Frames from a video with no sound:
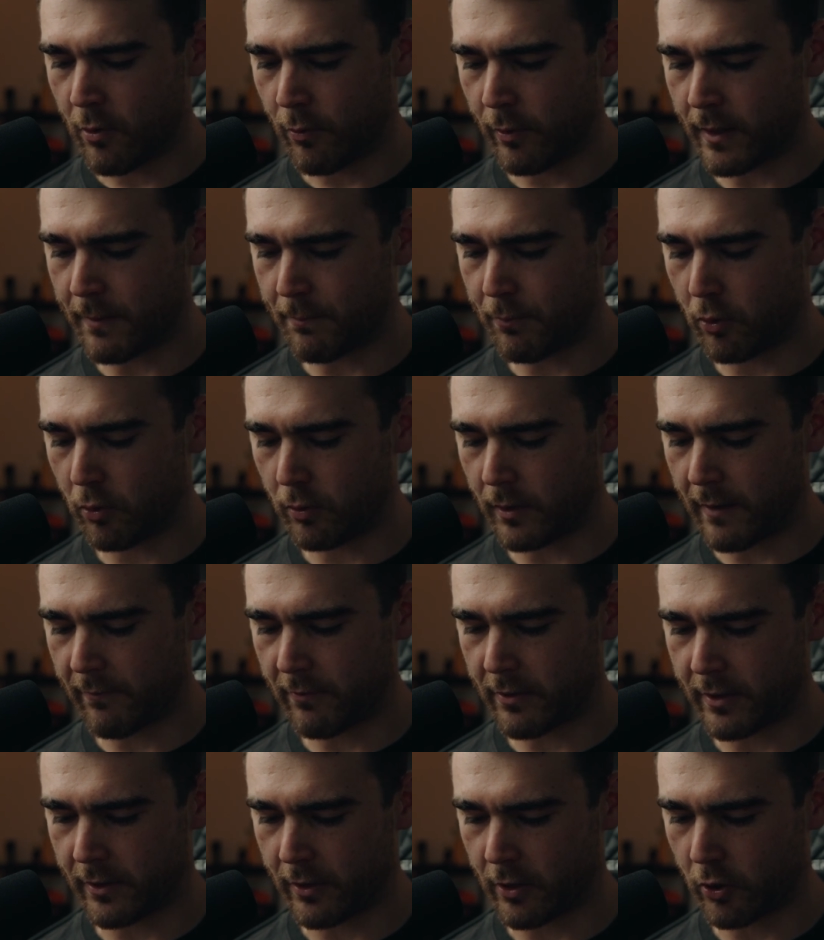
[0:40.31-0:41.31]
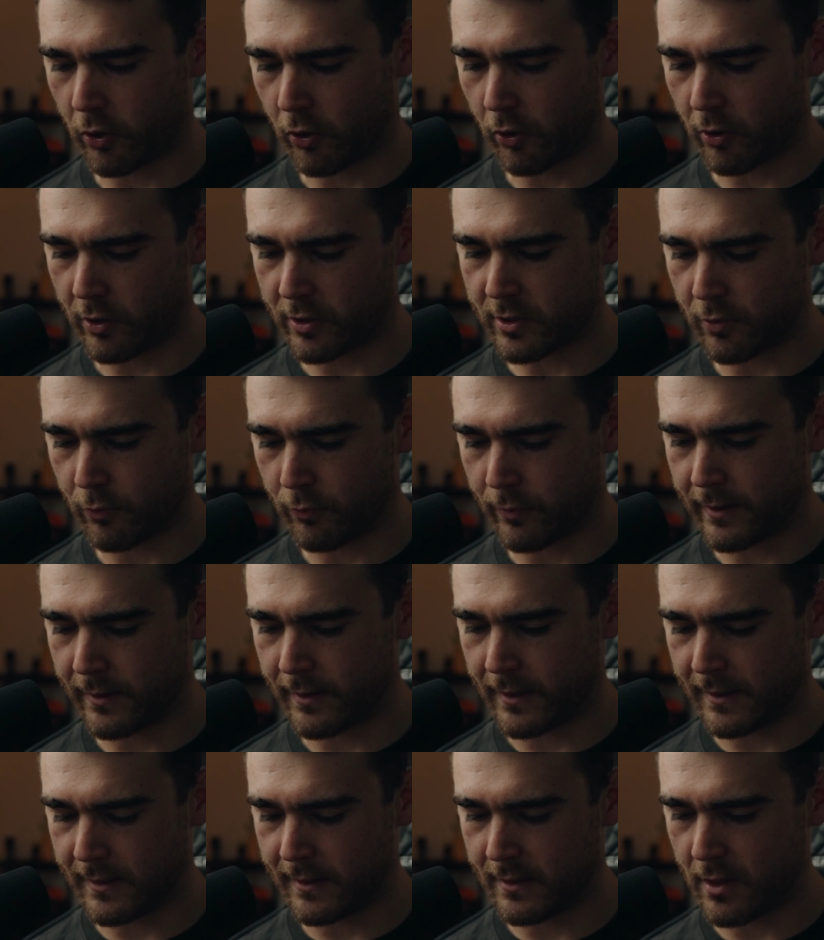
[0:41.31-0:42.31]
We're gonna pull everything across
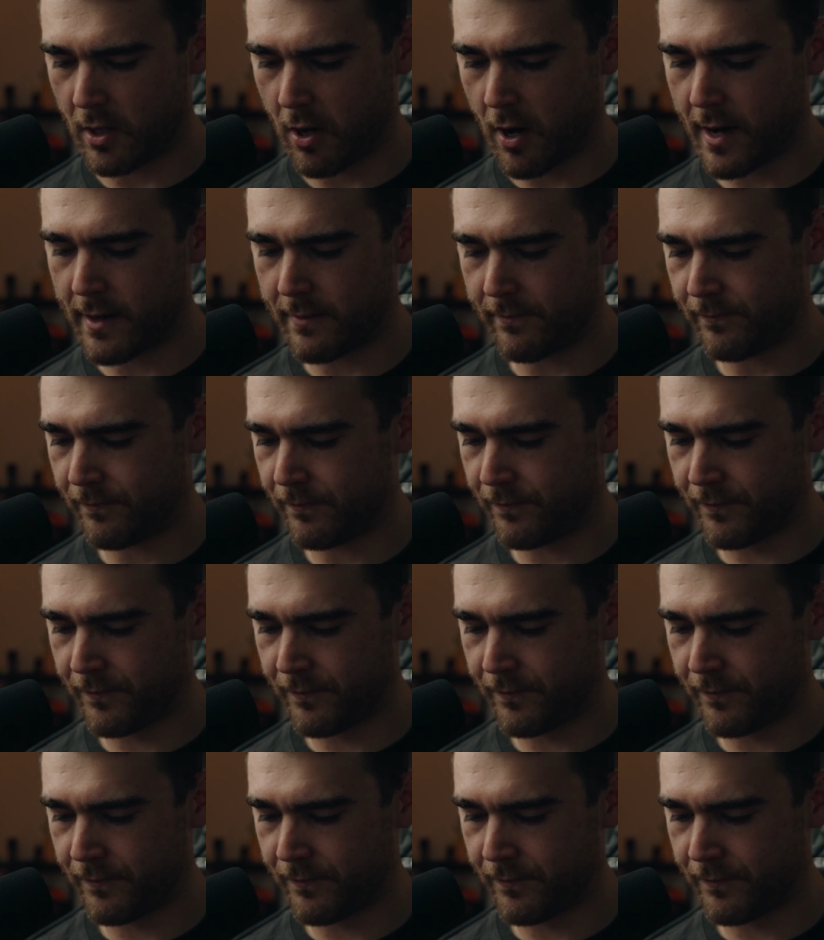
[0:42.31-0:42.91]
with this Knight,